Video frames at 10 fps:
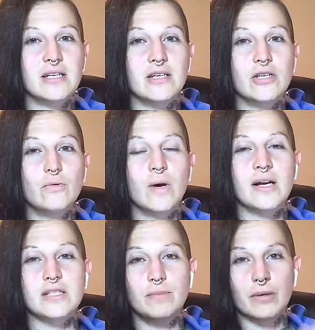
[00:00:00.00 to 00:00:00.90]
you want it
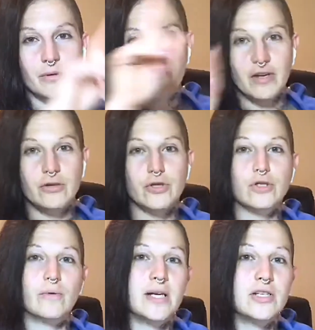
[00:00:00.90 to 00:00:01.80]
to be able to fit your
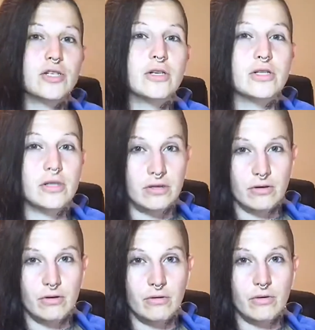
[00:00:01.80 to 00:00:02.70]
screen, you
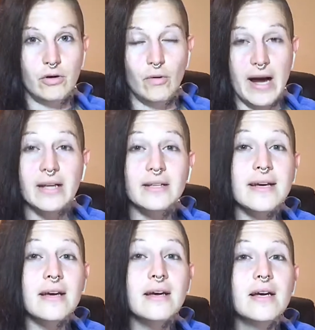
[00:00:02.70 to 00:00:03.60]
know, correctly.